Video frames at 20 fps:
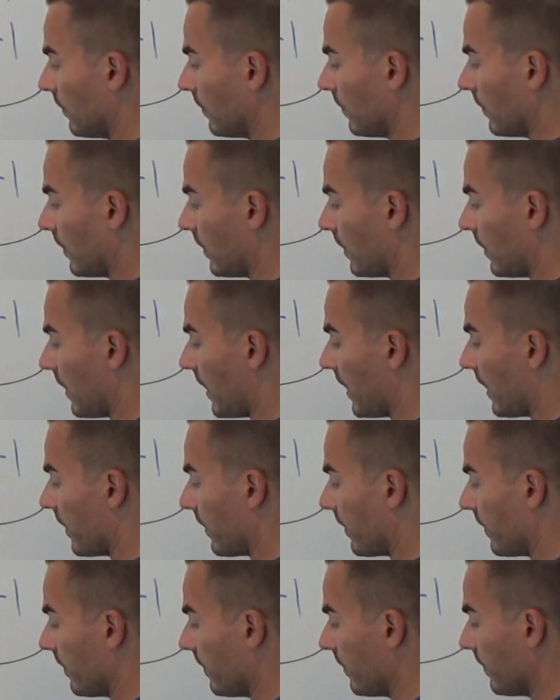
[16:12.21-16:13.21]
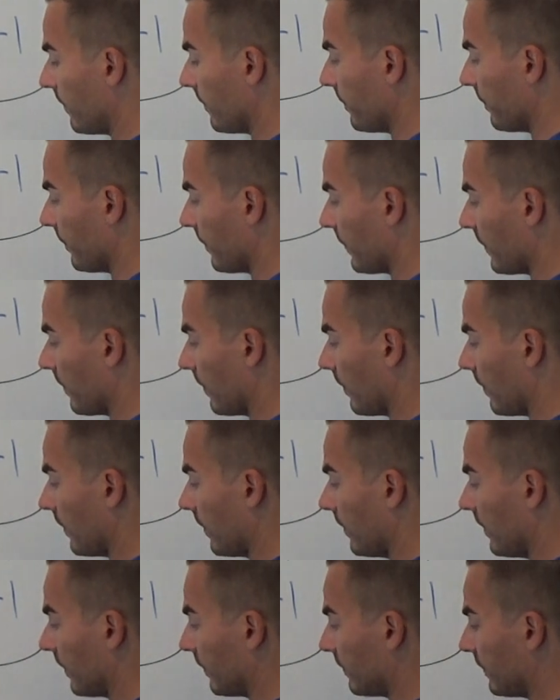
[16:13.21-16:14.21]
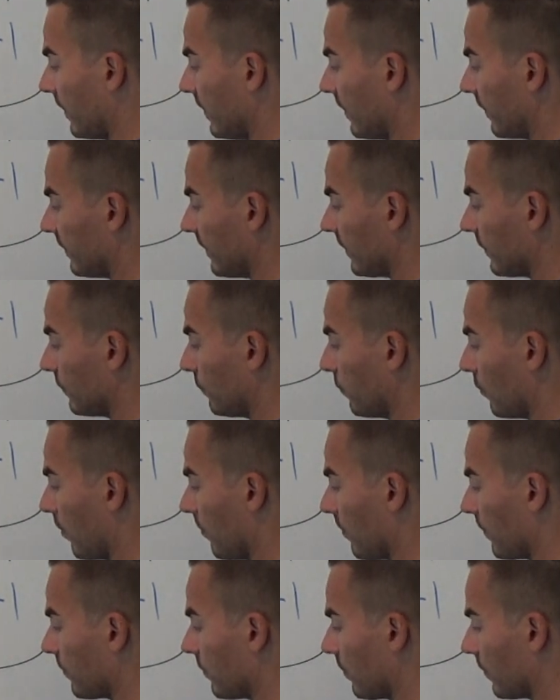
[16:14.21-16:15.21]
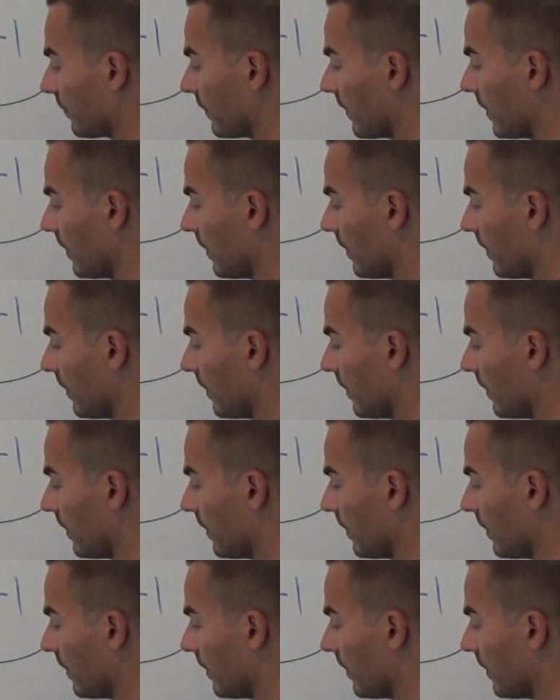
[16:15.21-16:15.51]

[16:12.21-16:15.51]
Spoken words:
are in excess form, of course,